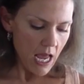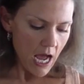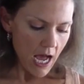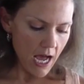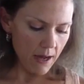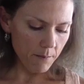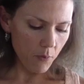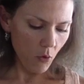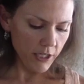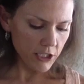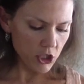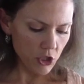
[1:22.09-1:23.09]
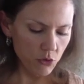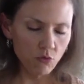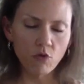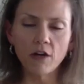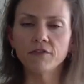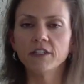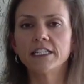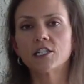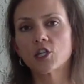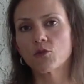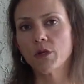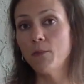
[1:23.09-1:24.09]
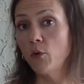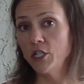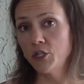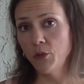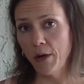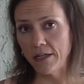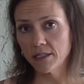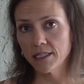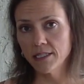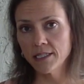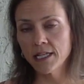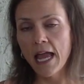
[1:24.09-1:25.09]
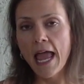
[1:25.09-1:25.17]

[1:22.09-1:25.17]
0.2 roughly is 3.2 ounces,